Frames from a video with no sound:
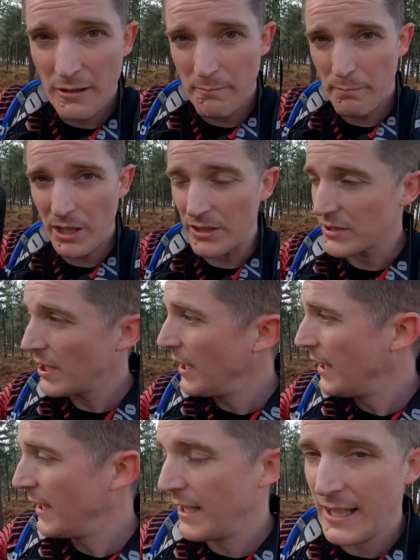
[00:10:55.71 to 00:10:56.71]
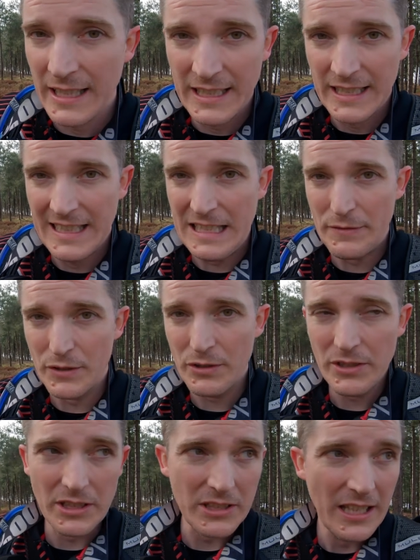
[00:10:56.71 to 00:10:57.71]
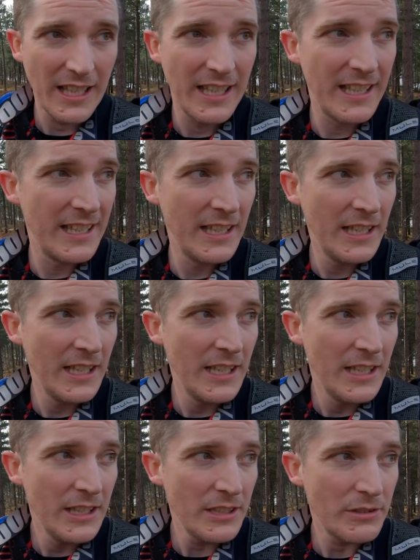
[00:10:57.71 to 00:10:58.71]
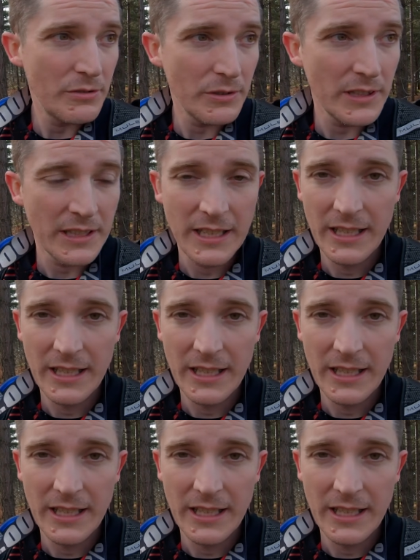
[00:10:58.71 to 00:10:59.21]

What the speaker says: But if you're good at doing